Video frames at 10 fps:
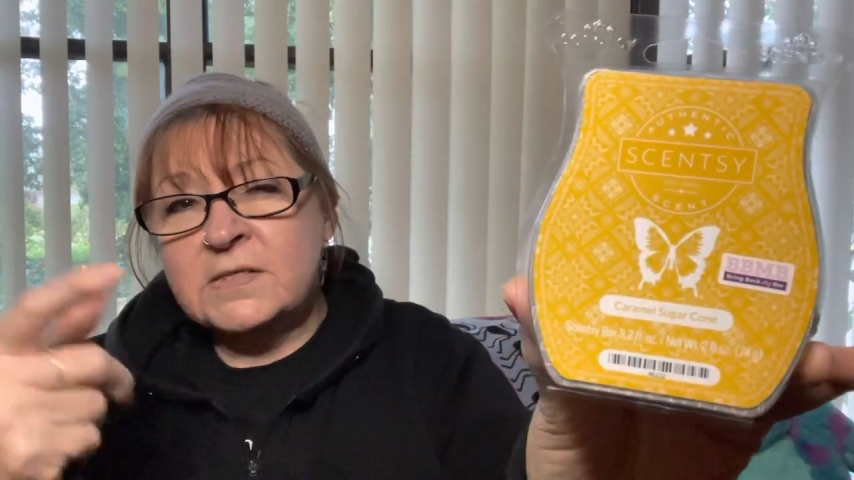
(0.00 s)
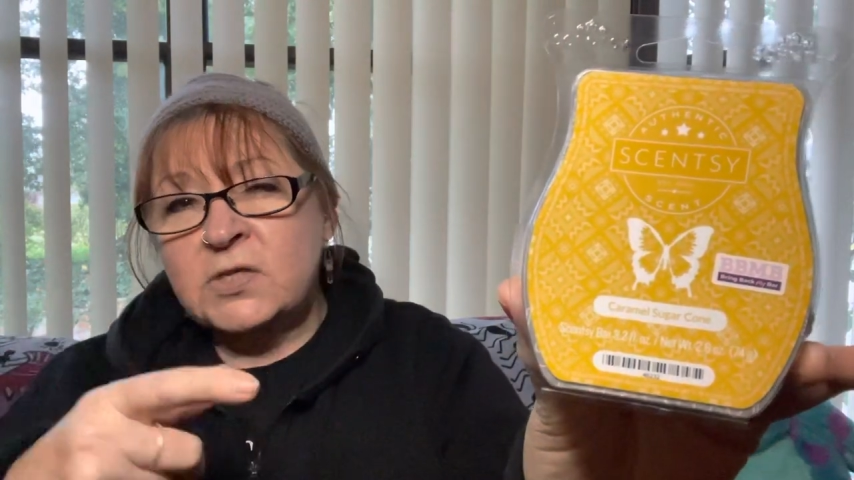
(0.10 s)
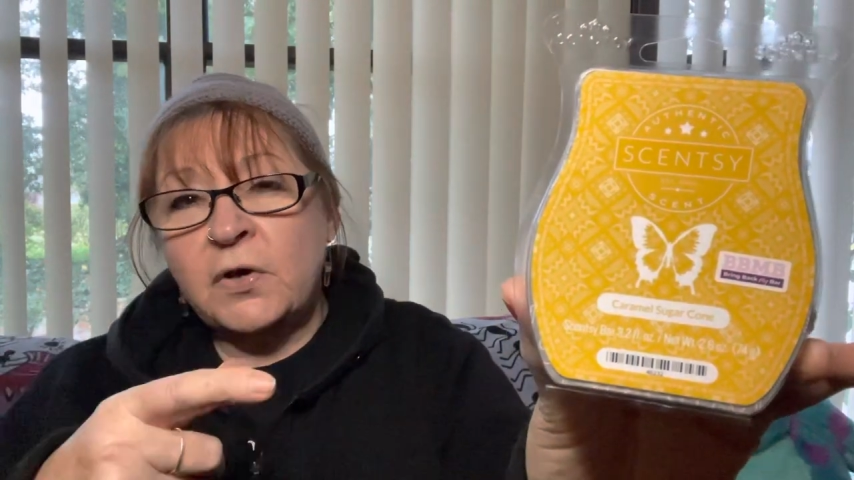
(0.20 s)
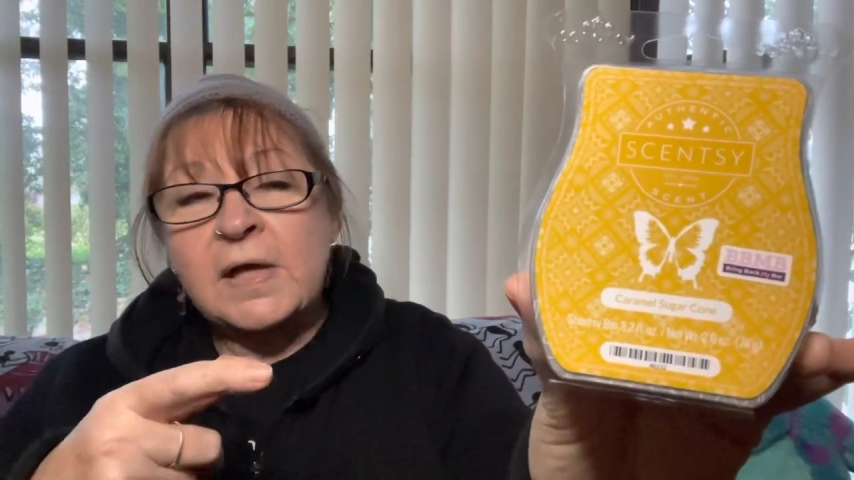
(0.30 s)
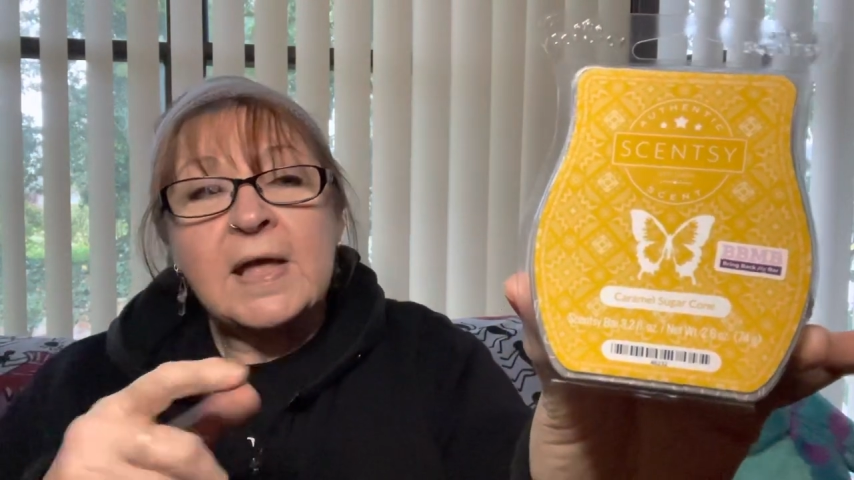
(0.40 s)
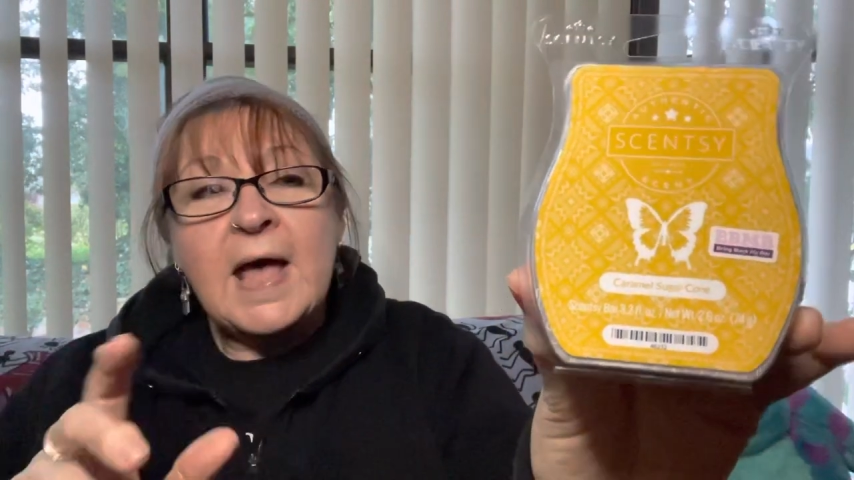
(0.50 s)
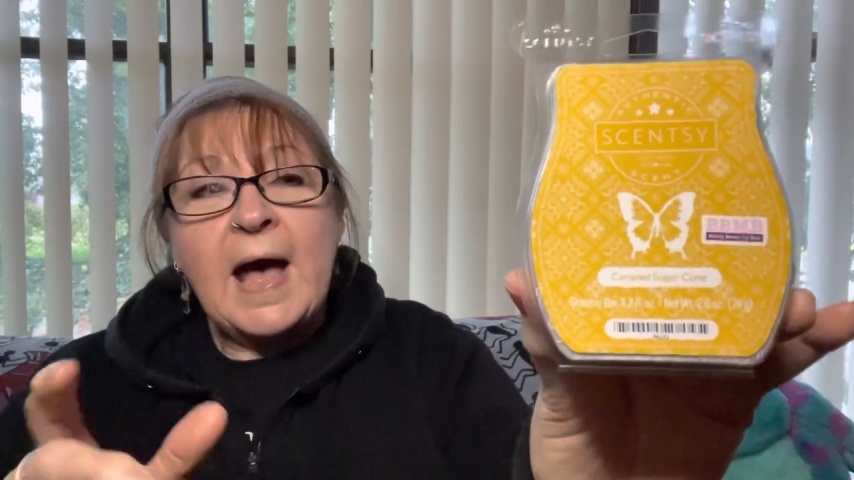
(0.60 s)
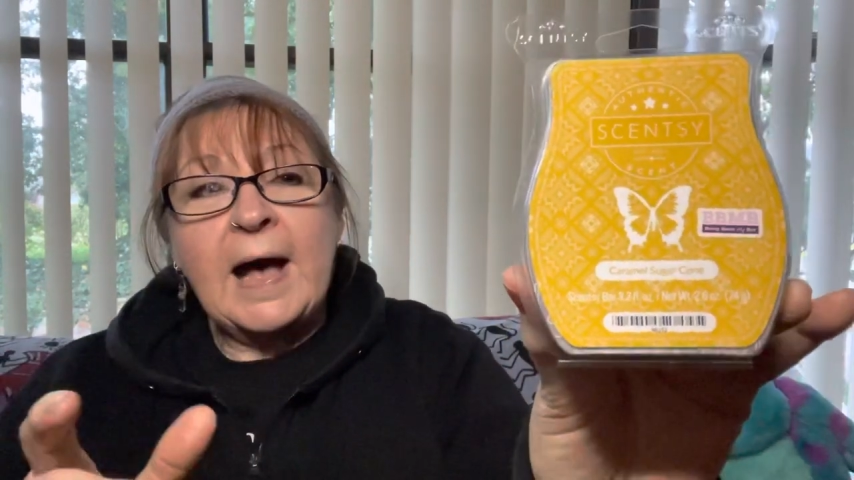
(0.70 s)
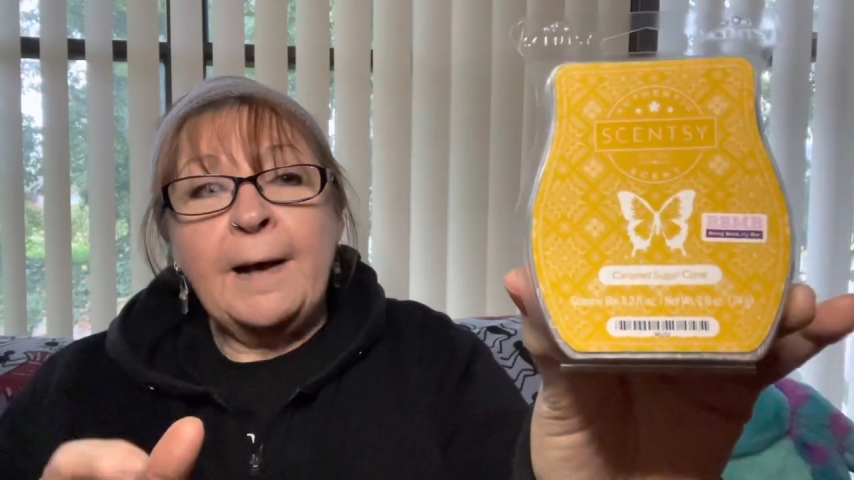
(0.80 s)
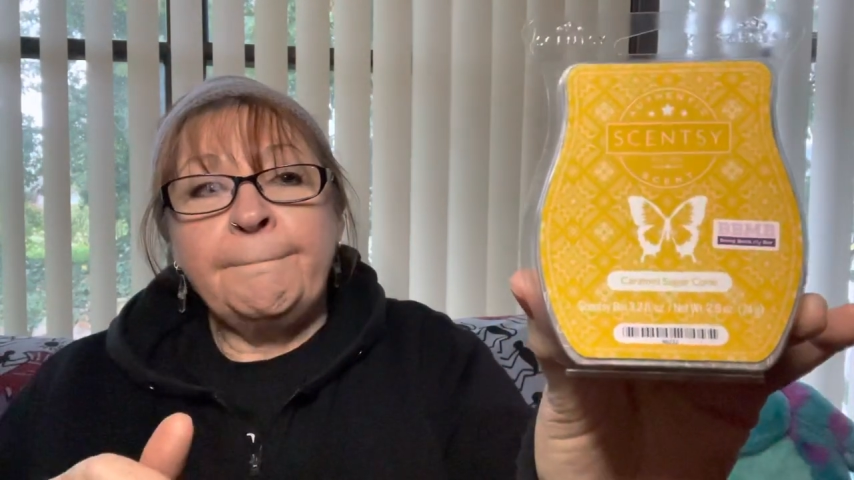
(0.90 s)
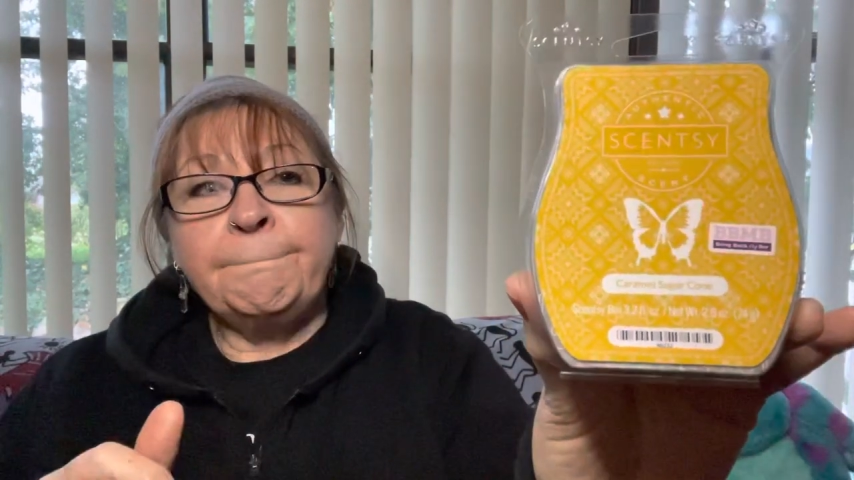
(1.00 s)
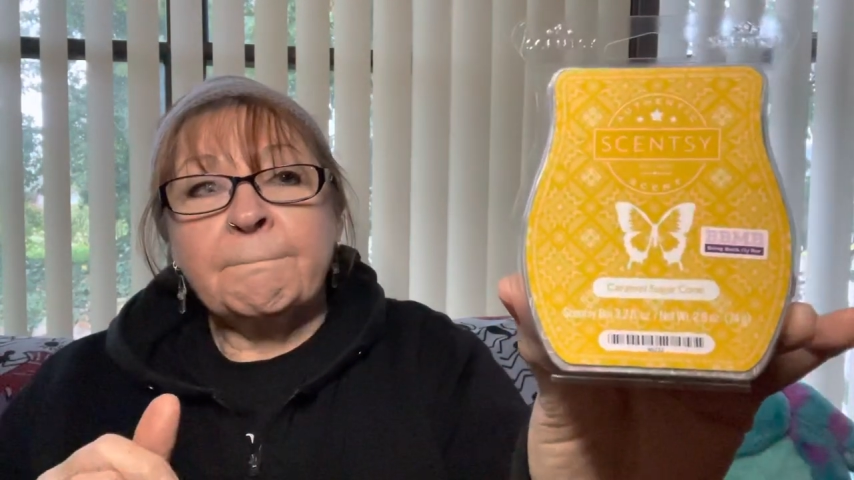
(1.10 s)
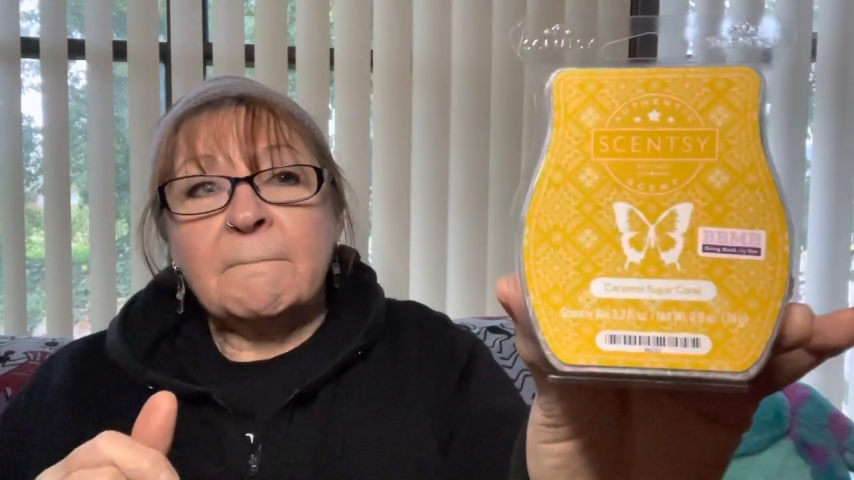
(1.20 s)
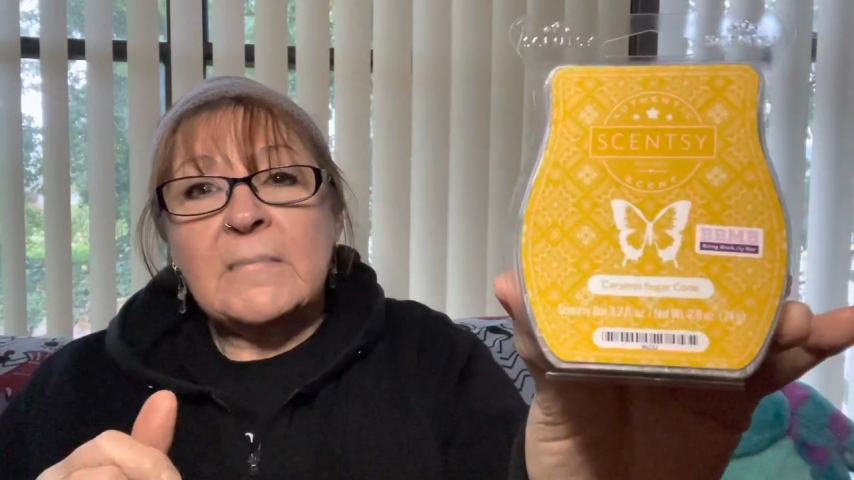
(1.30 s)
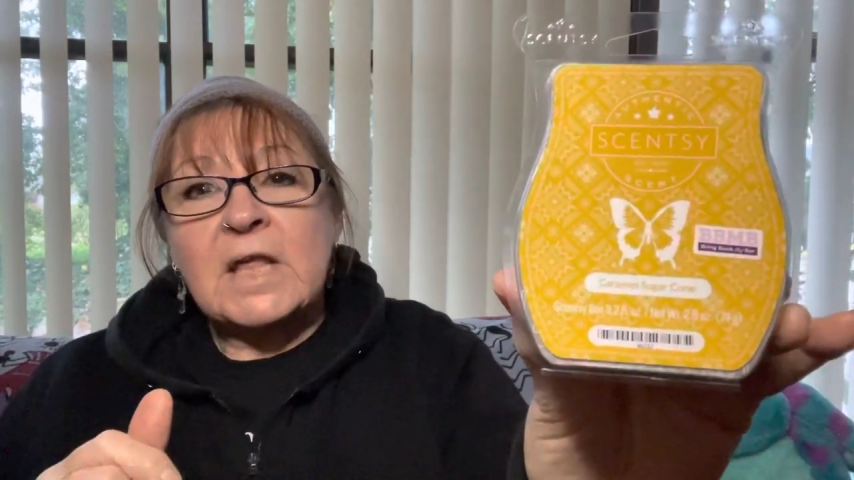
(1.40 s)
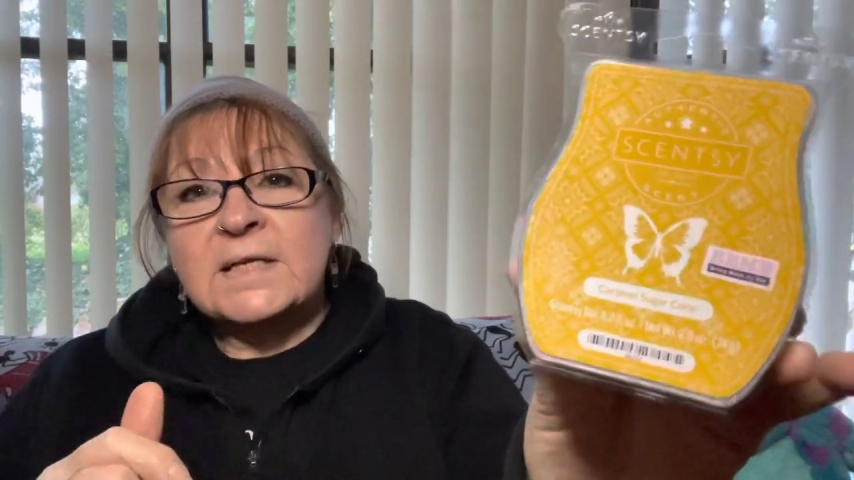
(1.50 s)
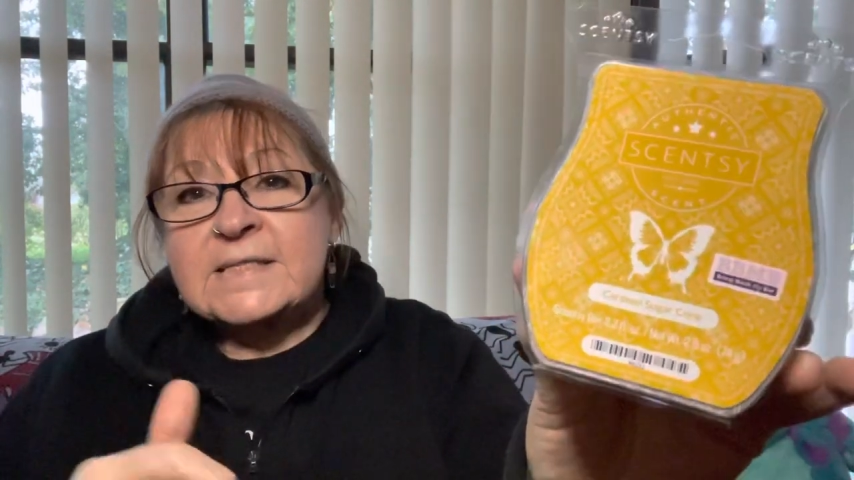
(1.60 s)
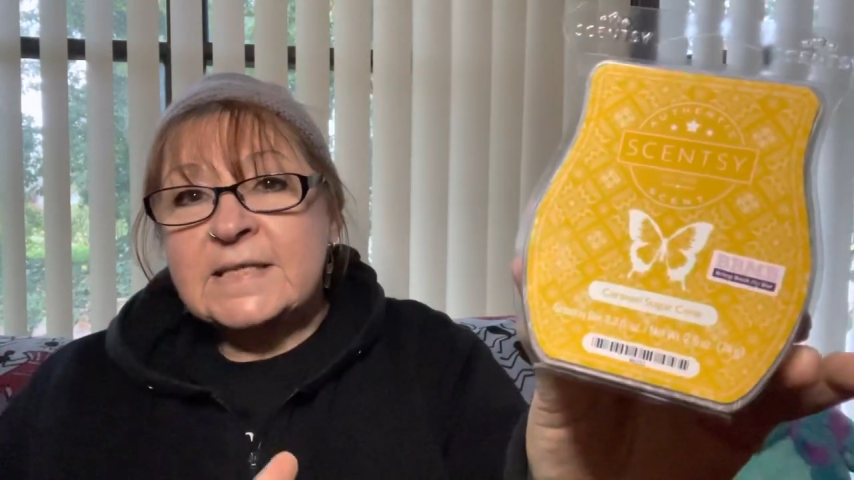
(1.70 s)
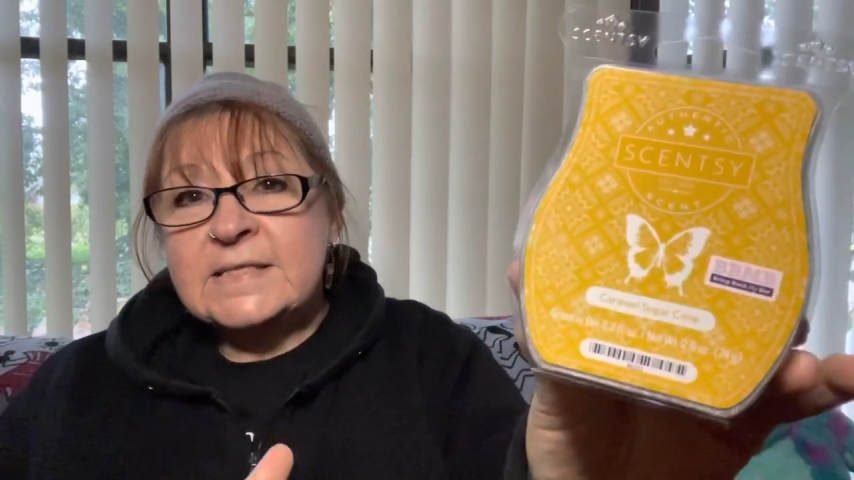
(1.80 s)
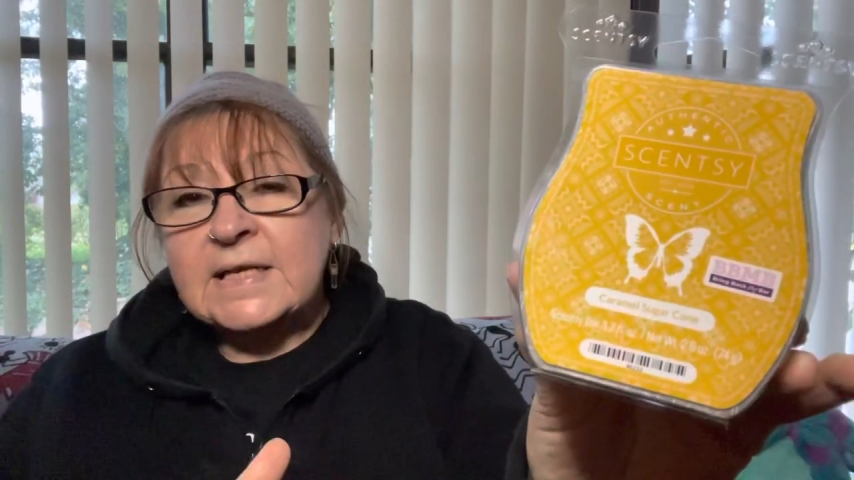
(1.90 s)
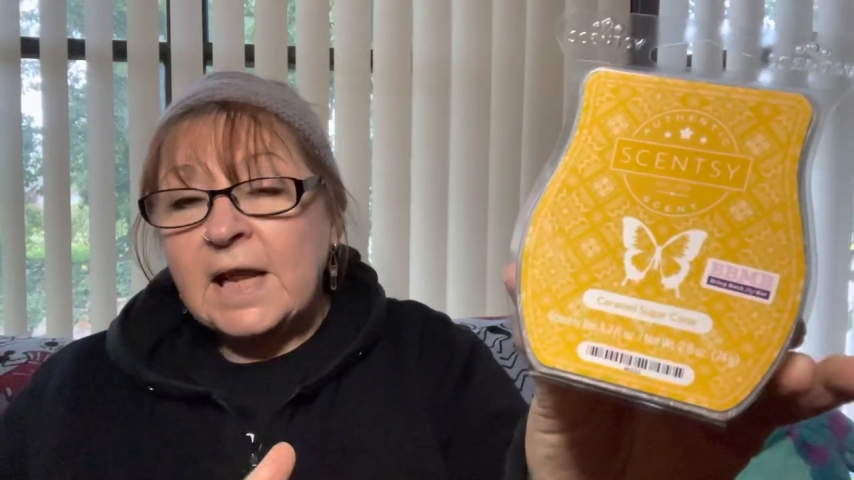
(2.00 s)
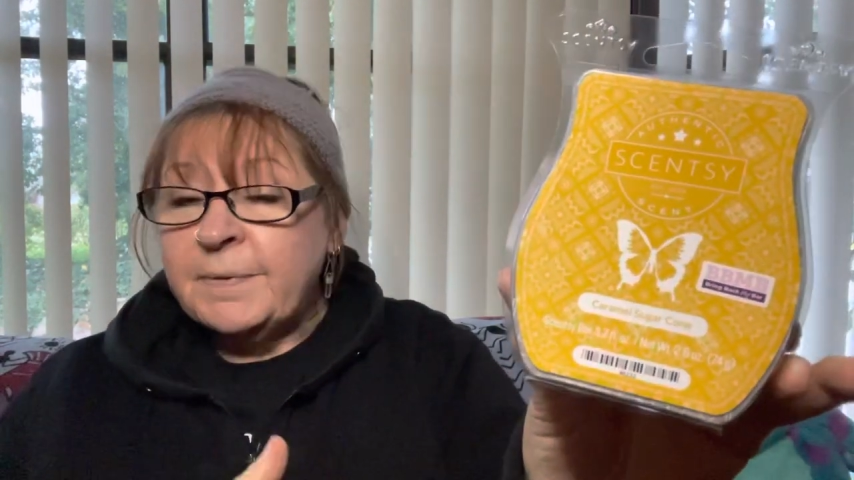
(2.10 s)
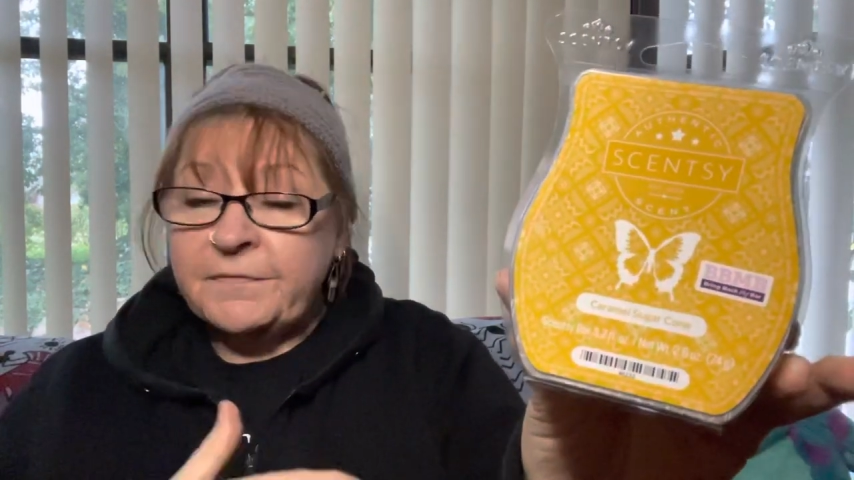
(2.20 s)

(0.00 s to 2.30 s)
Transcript: So Scentsy Club,